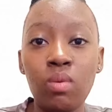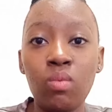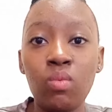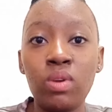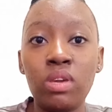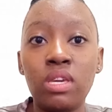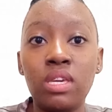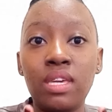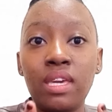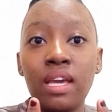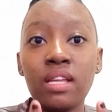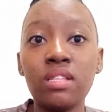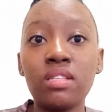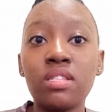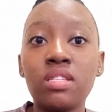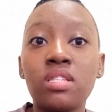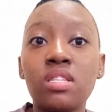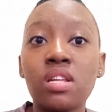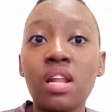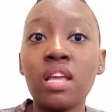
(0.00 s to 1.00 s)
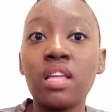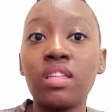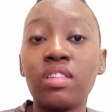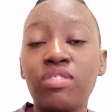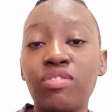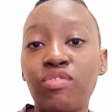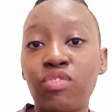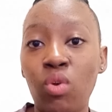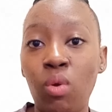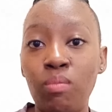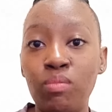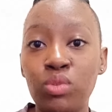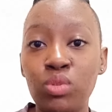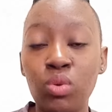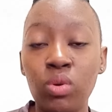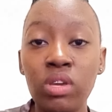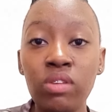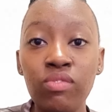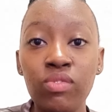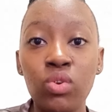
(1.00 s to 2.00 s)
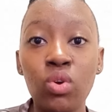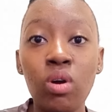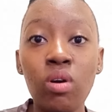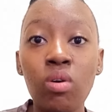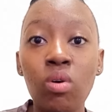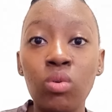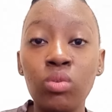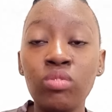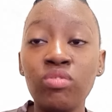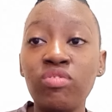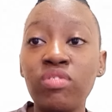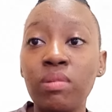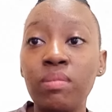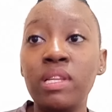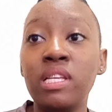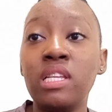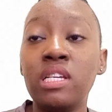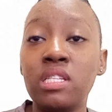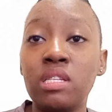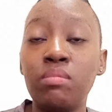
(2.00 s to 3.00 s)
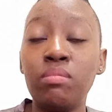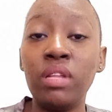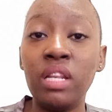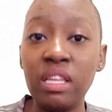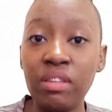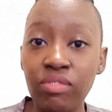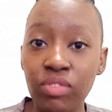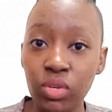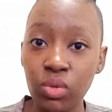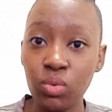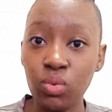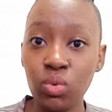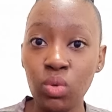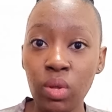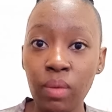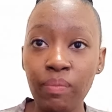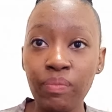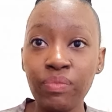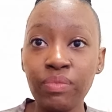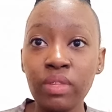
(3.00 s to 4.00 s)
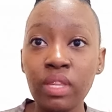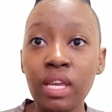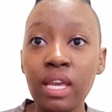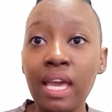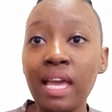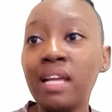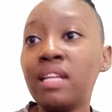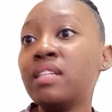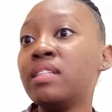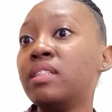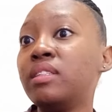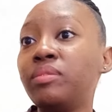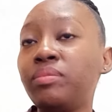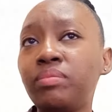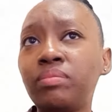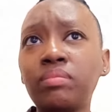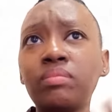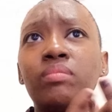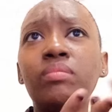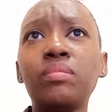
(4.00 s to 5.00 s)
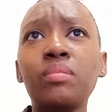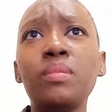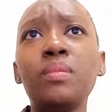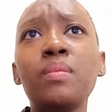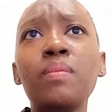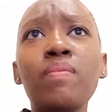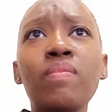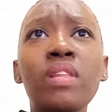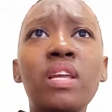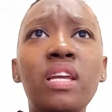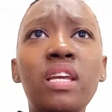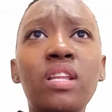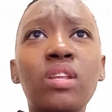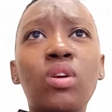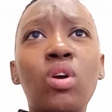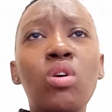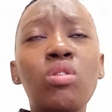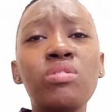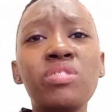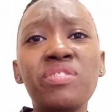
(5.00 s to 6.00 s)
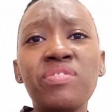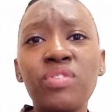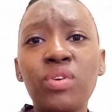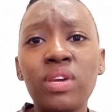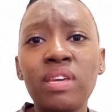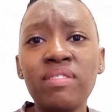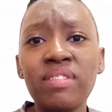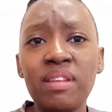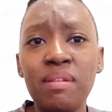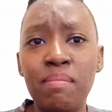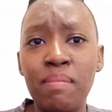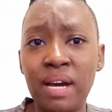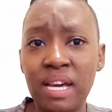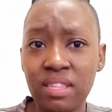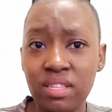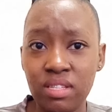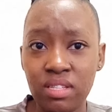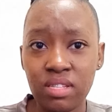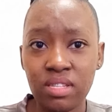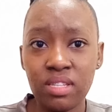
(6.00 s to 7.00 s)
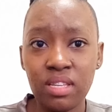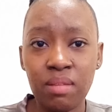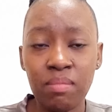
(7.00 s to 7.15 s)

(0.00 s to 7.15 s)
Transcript: we get strength from. So if your own family doesn't believe you, and it goes for even mothers.